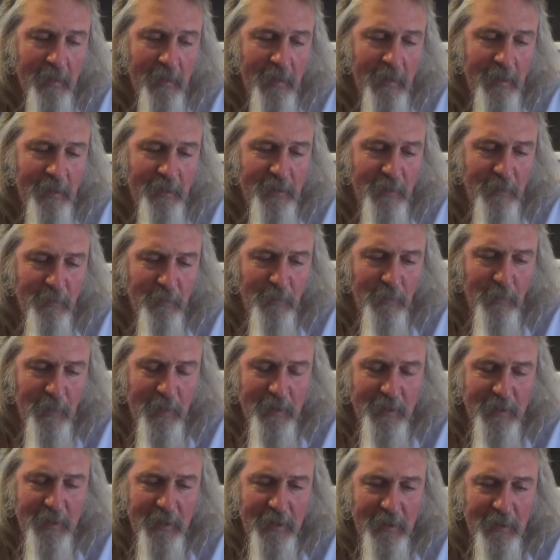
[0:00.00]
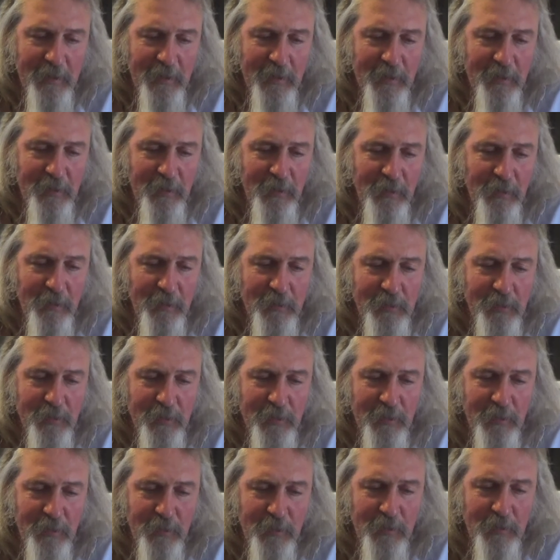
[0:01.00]
He said, "Well, wait a second, they're girls, and
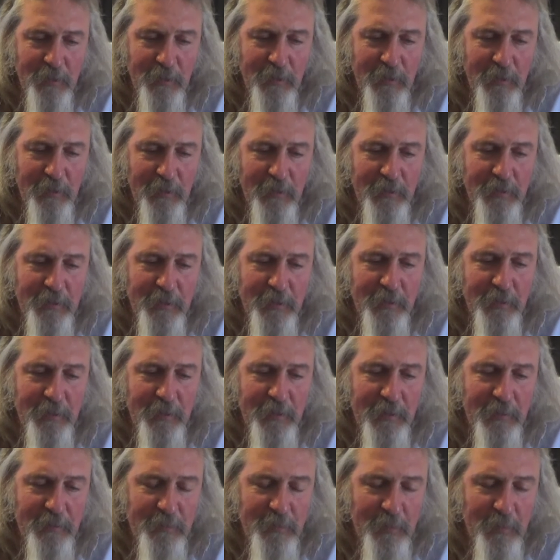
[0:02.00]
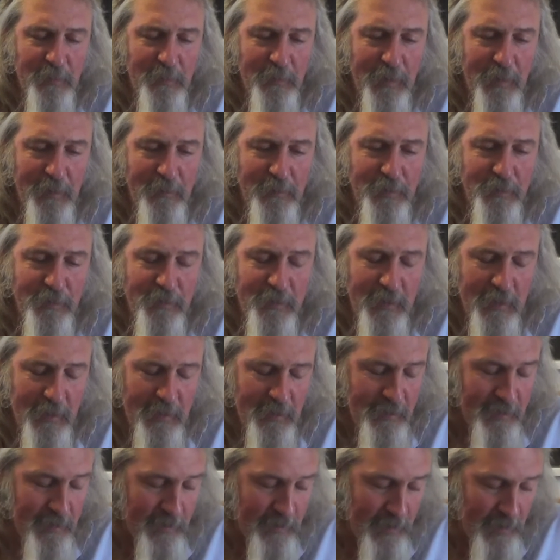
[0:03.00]
girls can learn certain things from their moms," you said. I
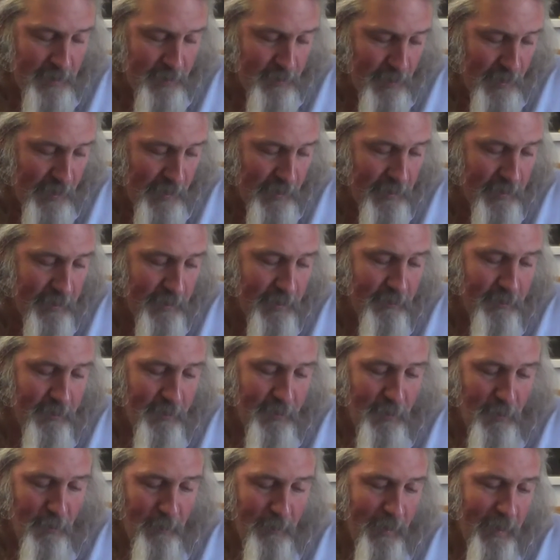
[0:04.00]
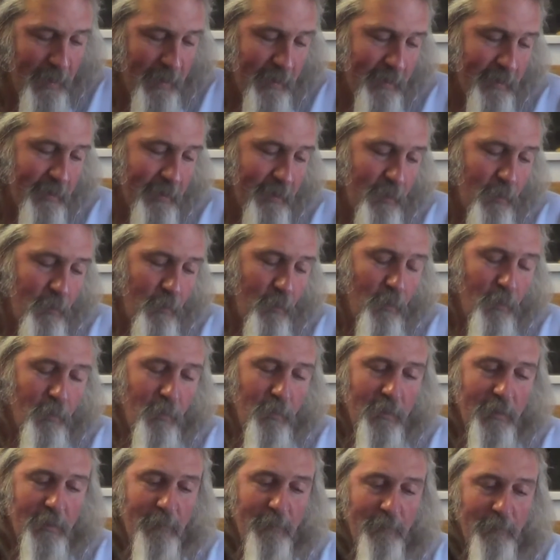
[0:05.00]
said, "That's right. If you go back and go
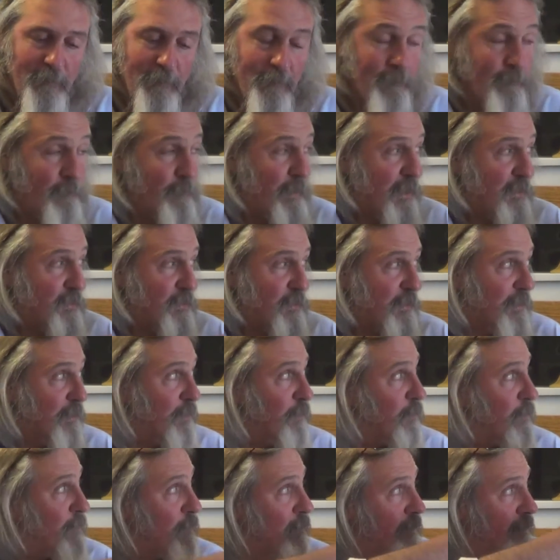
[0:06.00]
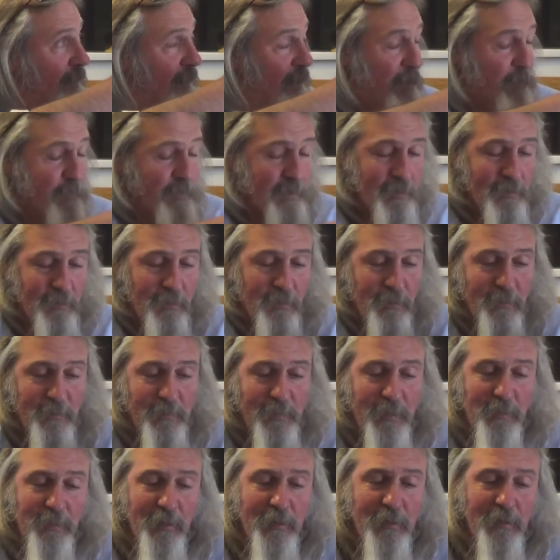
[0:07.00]
old basic law, common law,
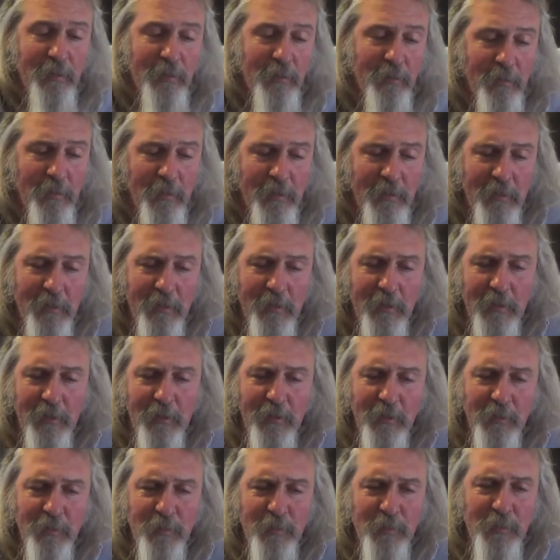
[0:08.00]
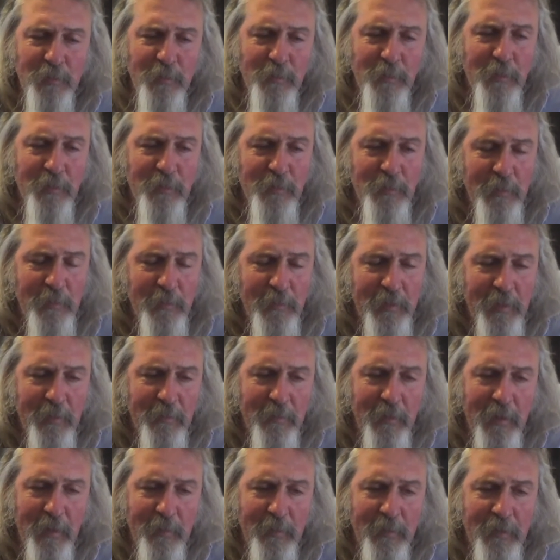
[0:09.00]
biblical law, the girls were supposed to be with their
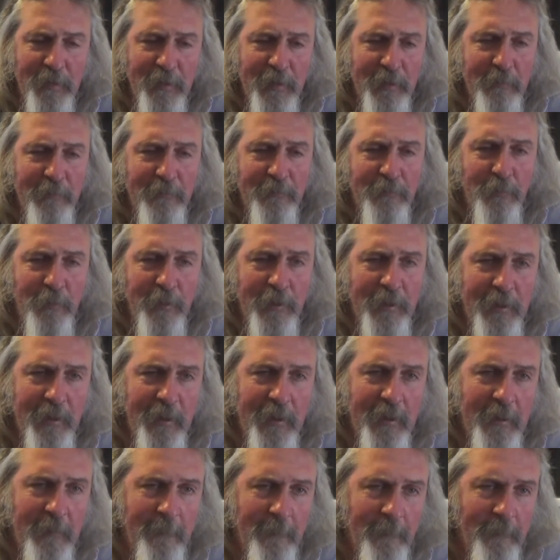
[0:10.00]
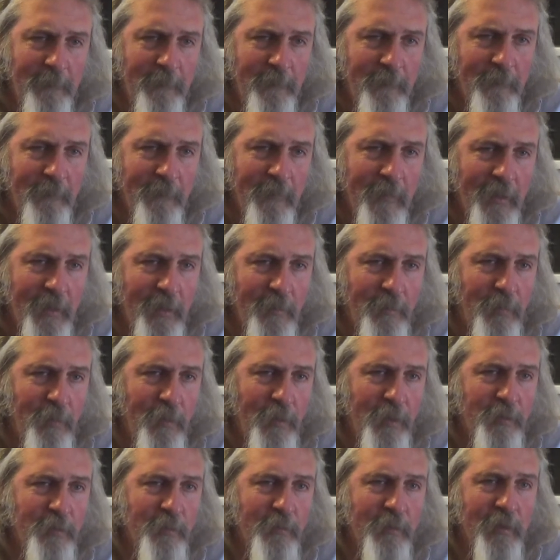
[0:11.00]
mom until they were fourteen, and the
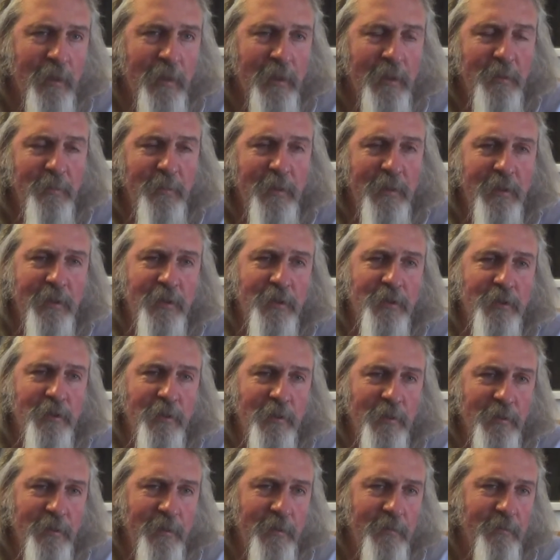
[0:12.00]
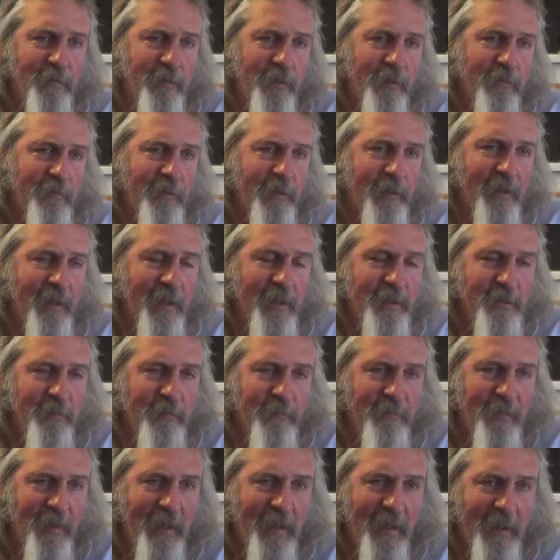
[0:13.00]
boys were allowed to be discharged their father at the age of
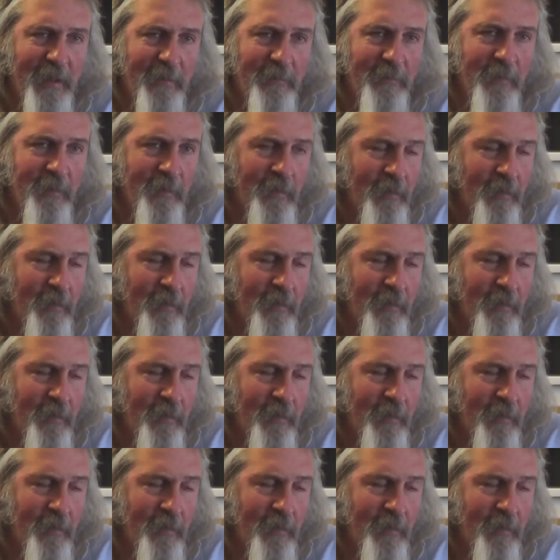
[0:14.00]
five,